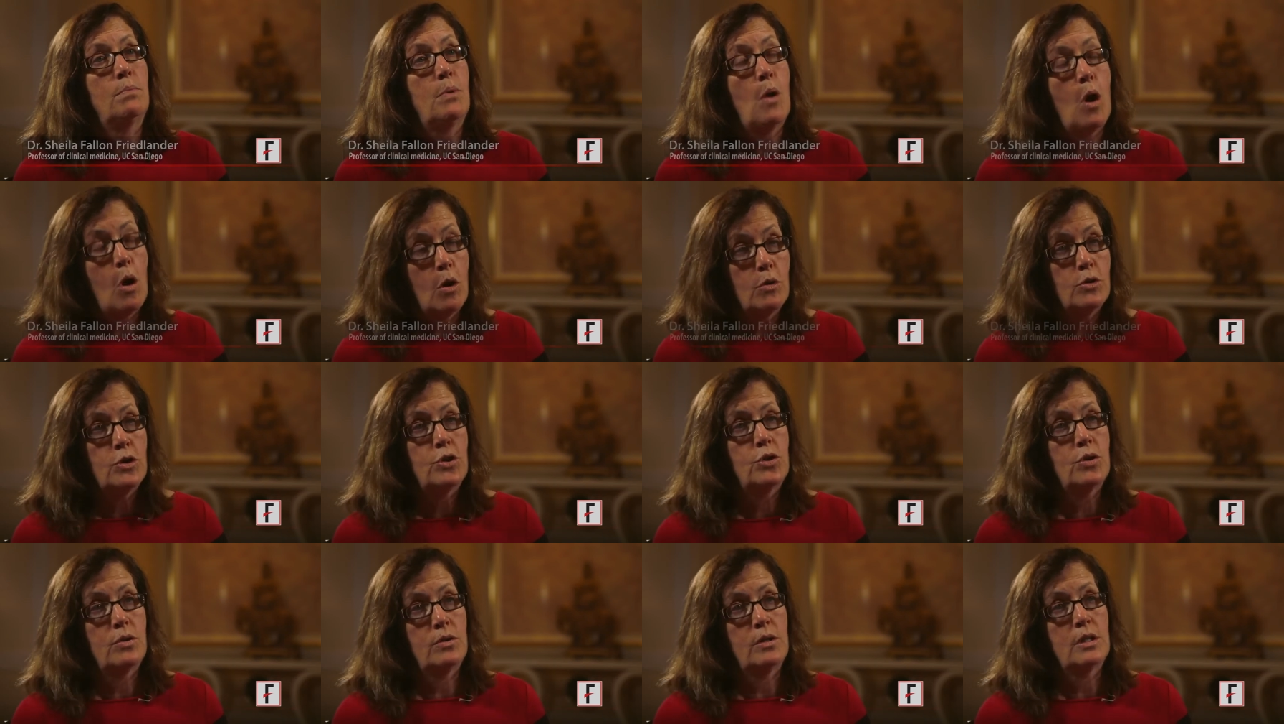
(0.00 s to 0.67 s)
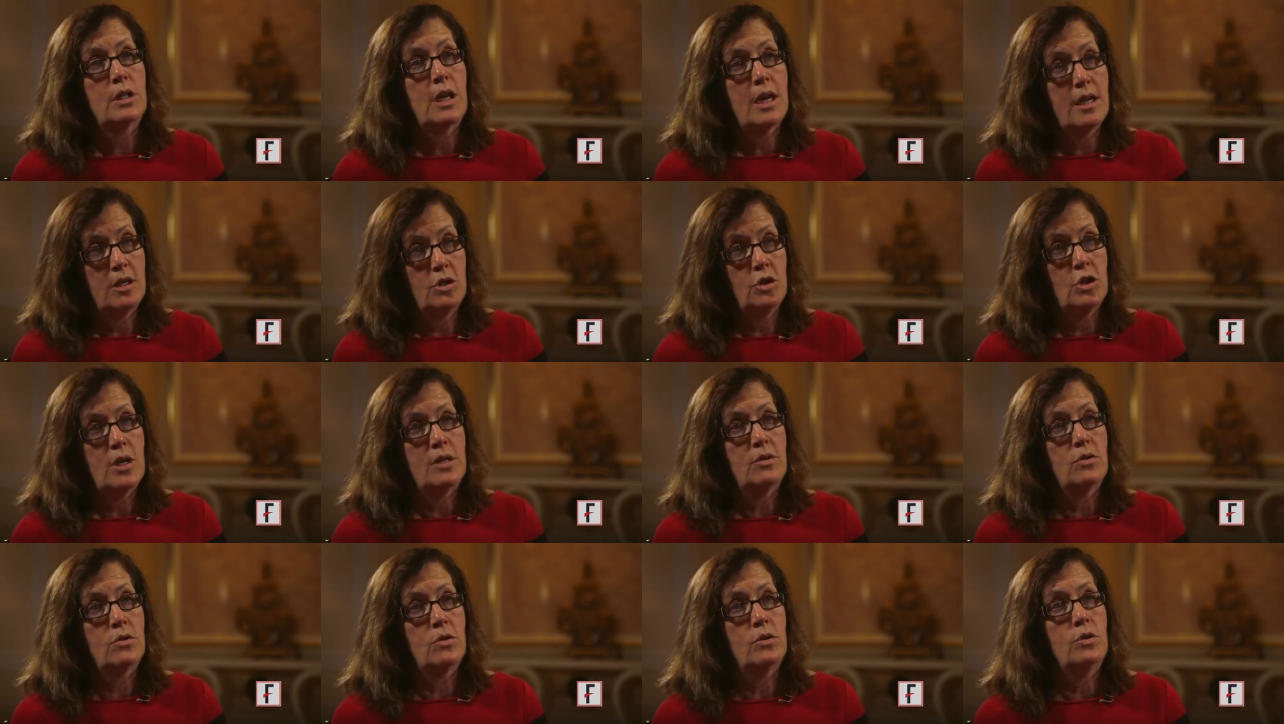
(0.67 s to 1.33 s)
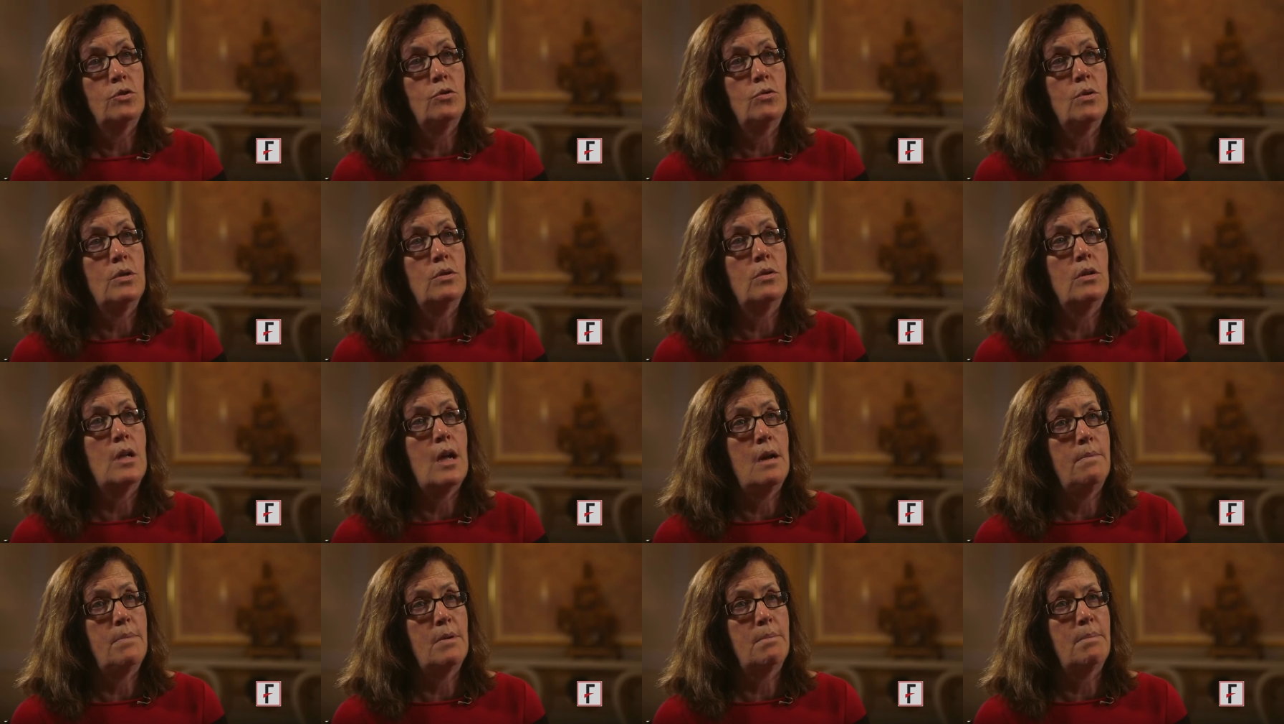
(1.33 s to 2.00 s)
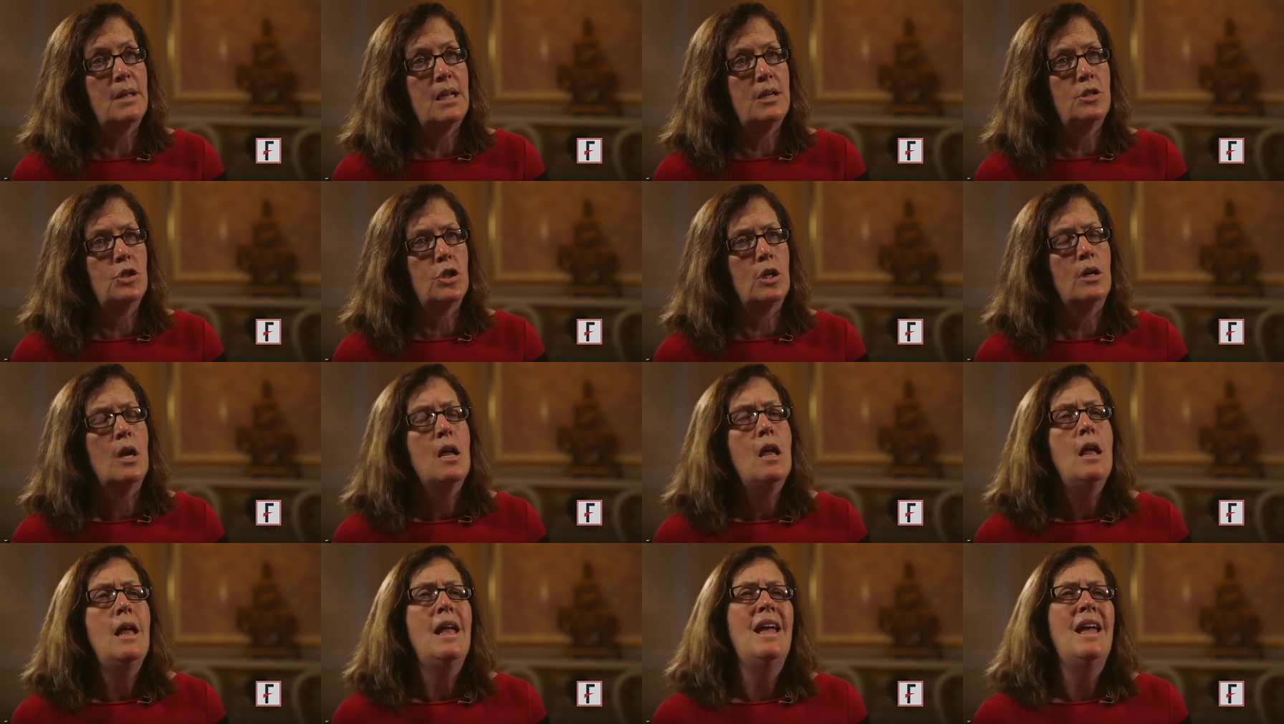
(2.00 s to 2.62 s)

partial congenital adrenal hyperplasia,